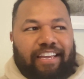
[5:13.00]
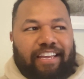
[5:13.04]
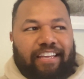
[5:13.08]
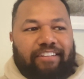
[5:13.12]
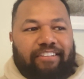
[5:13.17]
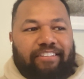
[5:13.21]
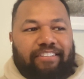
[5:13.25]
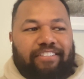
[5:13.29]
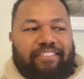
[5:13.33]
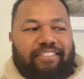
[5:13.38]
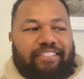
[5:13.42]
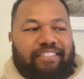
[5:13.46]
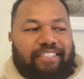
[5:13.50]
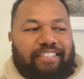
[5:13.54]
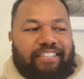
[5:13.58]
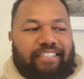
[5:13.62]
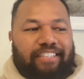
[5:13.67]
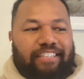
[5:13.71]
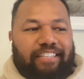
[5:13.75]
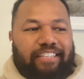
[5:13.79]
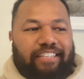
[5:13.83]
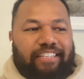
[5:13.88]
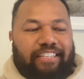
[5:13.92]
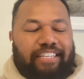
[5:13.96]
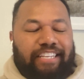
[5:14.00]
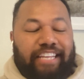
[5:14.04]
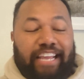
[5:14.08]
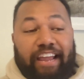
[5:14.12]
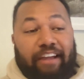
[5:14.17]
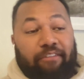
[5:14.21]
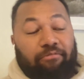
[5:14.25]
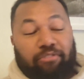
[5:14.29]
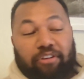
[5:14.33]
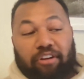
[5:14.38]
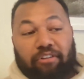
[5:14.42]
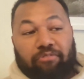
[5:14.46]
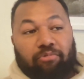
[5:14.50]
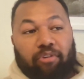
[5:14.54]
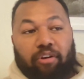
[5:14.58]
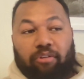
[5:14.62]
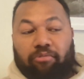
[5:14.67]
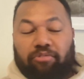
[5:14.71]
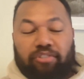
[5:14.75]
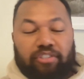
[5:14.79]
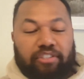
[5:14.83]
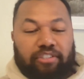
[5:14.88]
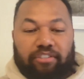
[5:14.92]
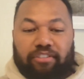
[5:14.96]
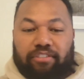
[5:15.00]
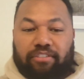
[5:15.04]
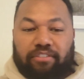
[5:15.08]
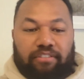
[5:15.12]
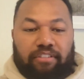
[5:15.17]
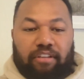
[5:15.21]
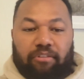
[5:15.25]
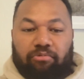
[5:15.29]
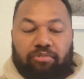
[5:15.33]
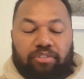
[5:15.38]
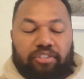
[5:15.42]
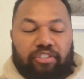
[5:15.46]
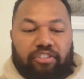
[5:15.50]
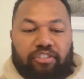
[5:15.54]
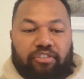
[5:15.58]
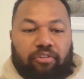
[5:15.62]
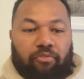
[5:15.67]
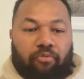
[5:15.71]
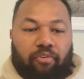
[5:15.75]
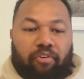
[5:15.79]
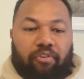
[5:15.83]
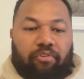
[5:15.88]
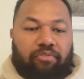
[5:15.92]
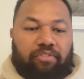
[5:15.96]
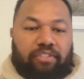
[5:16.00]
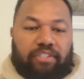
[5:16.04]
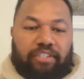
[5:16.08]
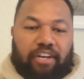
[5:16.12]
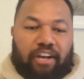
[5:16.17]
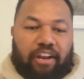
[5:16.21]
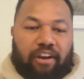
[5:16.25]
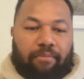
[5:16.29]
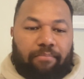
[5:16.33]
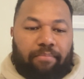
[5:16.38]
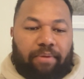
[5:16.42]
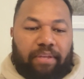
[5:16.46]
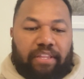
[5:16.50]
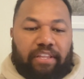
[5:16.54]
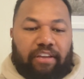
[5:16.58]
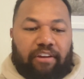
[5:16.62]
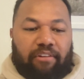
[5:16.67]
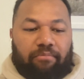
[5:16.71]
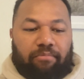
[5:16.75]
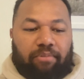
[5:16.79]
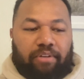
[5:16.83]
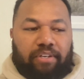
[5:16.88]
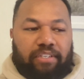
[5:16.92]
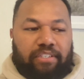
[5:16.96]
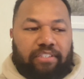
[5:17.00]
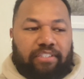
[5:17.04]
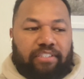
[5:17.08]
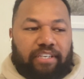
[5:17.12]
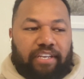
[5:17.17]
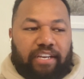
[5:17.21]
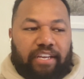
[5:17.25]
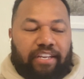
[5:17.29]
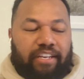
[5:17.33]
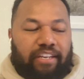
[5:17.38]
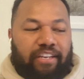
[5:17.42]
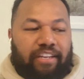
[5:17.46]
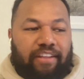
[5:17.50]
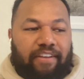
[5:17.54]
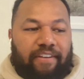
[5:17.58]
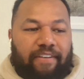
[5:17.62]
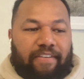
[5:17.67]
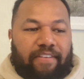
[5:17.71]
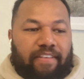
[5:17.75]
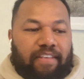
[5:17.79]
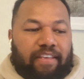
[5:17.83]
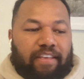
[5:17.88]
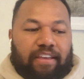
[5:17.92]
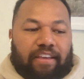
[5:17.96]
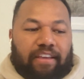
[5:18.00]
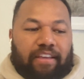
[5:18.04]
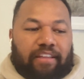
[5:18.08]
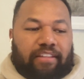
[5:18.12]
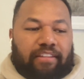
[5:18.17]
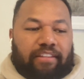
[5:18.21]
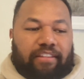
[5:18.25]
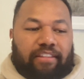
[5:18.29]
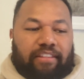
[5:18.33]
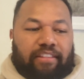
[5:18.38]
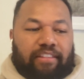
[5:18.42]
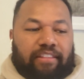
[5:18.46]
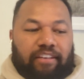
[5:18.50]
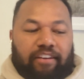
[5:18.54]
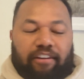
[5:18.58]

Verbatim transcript: it, yeah, it, it, was just it was just surreal to kind of be there and witness it. And oh, it's amazing.